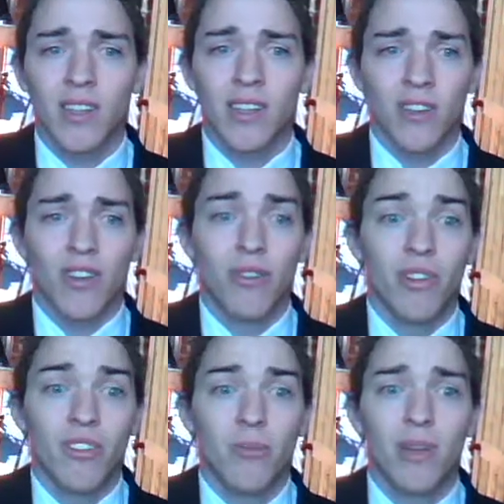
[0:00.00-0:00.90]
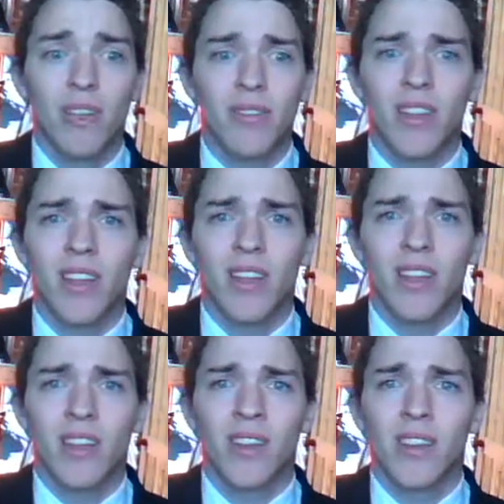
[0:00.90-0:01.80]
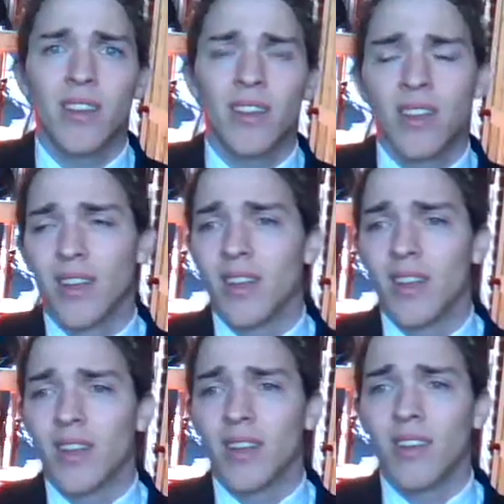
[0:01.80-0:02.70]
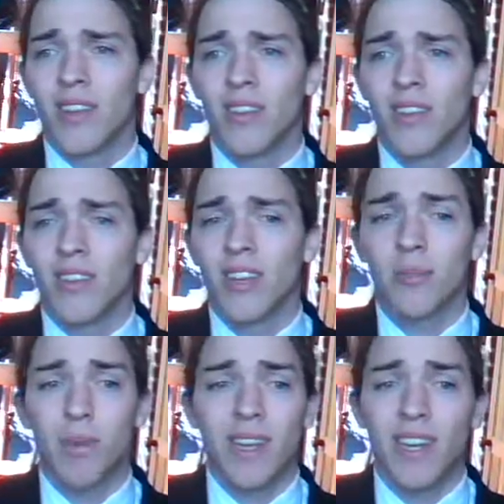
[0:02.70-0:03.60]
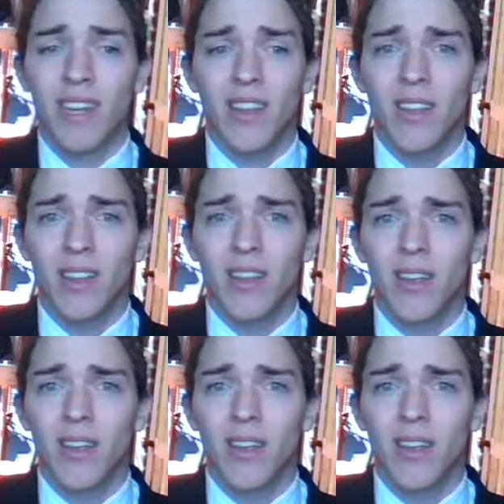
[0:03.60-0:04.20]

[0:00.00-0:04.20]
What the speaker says: There's no reason to believe it, and it doesn't explain anything.